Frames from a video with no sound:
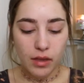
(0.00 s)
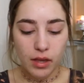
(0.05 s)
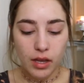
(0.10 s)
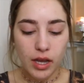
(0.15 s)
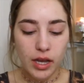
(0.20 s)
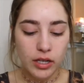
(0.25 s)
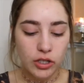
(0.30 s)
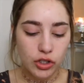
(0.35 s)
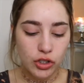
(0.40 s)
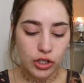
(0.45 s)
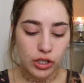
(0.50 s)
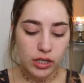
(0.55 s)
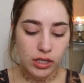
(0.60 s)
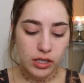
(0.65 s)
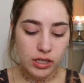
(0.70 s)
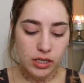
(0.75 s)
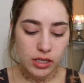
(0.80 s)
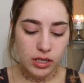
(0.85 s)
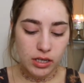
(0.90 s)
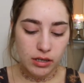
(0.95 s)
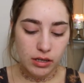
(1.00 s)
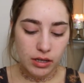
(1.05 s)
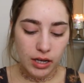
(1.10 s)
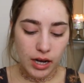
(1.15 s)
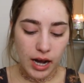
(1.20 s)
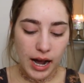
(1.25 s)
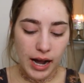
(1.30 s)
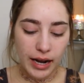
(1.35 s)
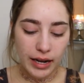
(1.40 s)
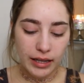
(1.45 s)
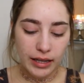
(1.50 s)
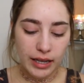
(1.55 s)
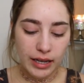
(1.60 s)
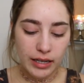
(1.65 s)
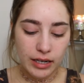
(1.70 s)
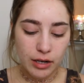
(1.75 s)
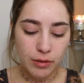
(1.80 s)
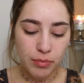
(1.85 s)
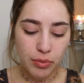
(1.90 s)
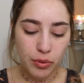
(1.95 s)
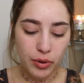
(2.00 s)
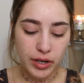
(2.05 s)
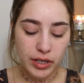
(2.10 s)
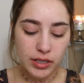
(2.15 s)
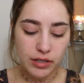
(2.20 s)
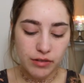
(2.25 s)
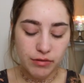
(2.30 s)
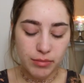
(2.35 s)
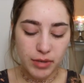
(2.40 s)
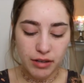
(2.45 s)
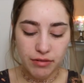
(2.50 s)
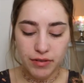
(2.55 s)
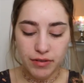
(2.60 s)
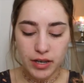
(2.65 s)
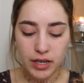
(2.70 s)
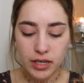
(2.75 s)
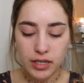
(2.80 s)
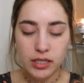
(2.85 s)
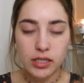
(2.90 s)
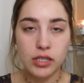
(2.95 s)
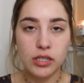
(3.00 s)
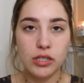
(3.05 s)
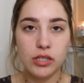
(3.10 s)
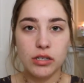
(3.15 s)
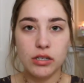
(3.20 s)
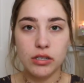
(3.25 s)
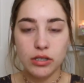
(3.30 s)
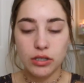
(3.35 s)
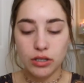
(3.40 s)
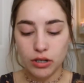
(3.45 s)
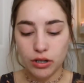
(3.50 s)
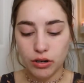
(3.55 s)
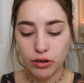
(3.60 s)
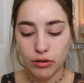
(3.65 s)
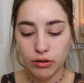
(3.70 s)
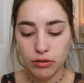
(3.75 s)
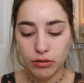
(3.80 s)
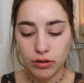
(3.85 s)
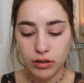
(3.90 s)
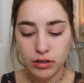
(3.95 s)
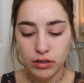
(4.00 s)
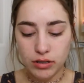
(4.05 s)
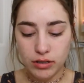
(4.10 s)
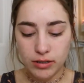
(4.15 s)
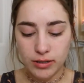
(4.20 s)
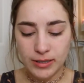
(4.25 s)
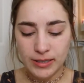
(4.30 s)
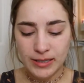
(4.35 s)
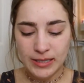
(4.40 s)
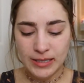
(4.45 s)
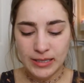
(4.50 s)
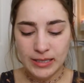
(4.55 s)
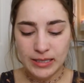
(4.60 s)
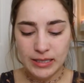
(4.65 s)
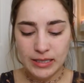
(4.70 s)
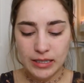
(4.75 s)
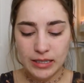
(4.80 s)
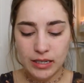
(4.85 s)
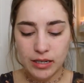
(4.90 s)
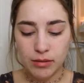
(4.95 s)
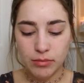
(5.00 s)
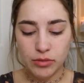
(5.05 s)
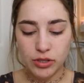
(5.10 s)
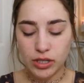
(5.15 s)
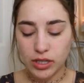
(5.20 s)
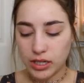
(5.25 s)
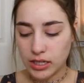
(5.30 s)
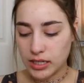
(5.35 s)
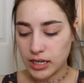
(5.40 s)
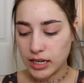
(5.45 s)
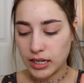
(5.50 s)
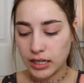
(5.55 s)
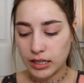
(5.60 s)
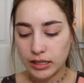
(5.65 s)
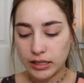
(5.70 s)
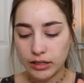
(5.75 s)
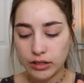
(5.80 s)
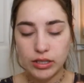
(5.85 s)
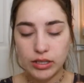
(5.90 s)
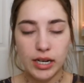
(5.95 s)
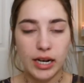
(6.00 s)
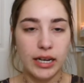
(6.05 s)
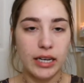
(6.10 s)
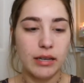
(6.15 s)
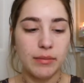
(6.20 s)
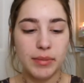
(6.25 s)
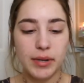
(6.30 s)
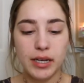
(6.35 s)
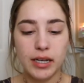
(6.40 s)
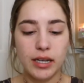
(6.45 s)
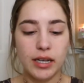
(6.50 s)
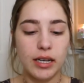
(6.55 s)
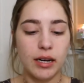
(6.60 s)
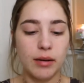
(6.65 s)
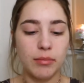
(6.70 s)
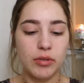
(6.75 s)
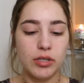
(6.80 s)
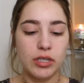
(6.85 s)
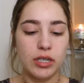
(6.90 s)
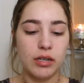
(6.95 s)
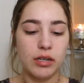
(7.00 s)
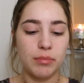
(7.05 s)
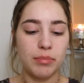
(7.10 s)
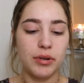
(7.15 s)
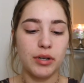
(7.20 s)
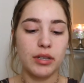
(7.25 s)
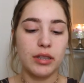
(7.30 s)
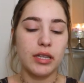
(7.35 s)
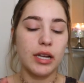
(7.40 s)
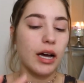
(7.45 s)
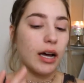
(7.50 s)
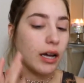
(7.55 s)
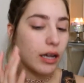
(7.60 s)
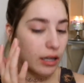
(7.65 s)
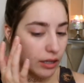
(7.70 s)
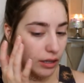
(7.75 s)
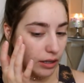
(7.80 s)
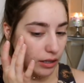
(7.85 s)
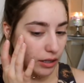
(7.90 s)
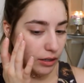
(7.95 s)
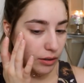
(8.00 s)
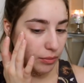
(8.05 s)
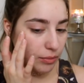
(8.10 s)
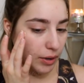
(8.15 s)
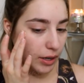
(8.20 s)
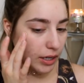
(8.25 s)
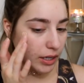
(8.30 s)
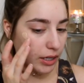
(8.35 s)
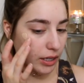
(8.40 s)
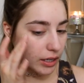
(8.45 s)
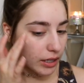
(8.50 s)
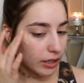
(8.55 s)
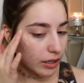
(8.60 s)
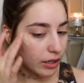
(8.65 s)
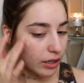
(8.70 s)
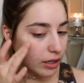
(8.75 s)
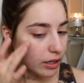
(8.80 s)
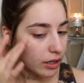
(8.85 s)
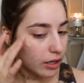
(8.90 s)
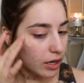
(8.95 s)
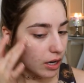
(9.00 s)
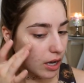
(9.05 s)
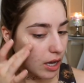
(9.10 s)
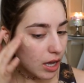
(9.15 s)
in just the highlighted points of my face. So I'm just going to take a little tiny bit and I'm just going to put that like right here